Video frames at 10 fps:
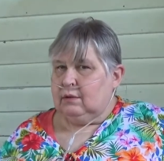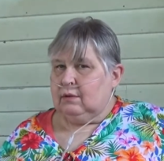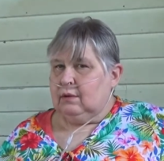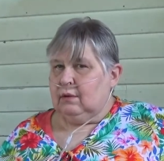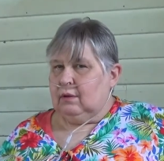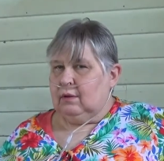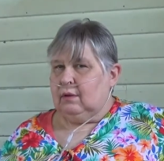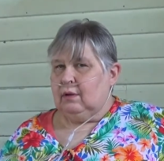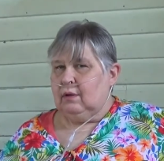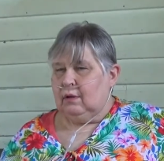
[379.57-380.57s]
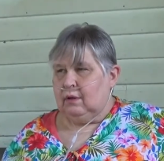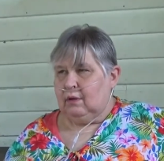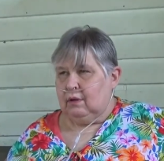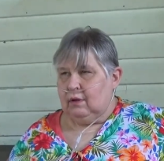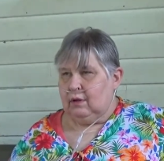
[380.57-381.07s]

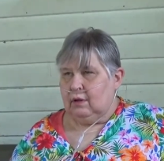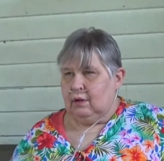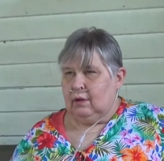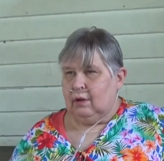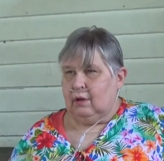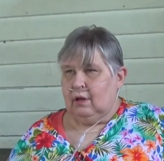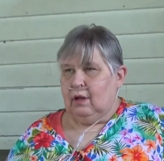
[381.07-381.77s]
Nobody speaks.